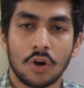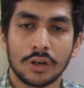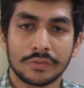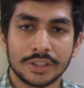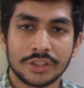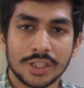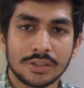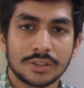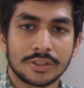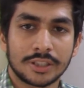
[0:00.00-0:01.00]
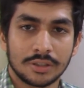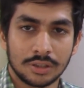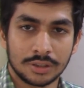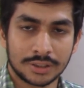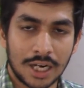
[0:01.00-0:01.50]
all of the chains
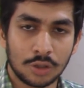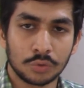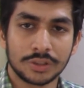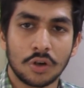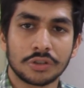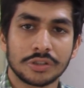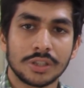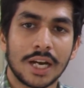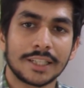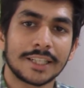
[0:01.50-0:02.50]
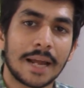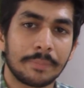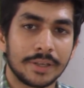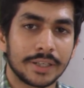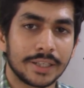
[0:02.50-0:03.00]
uh, start losing oxygen at a
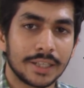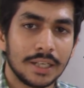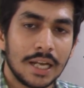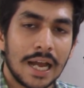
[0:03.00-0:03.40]
rapid rate,